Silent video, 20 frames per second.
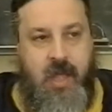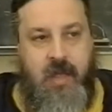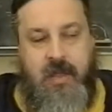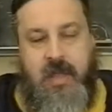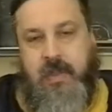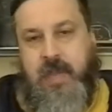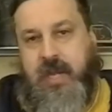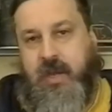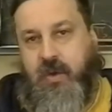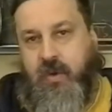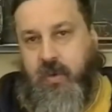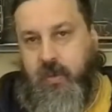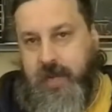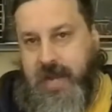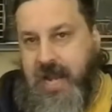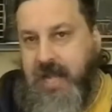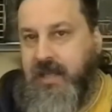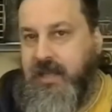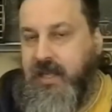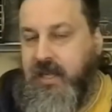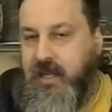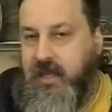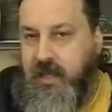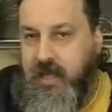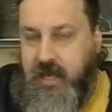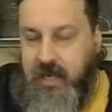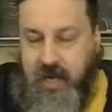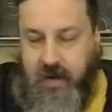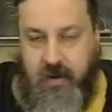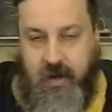that they create
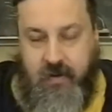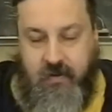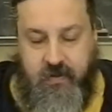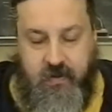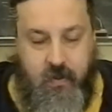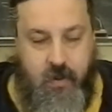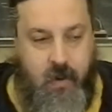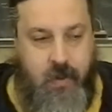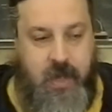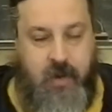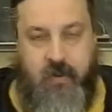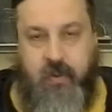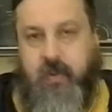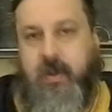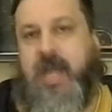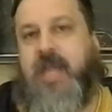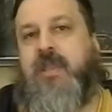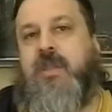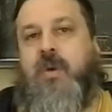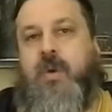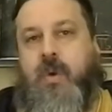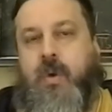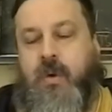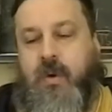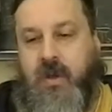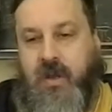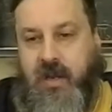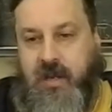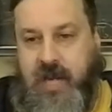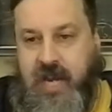the narrative for war, they create the
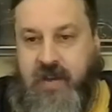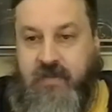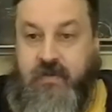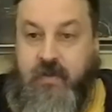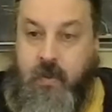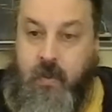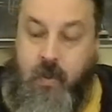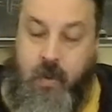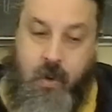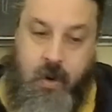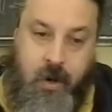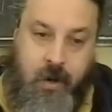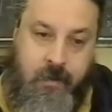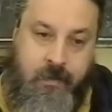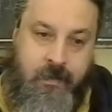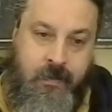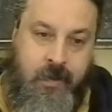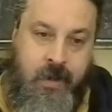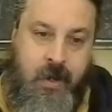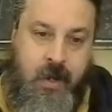whole need for war.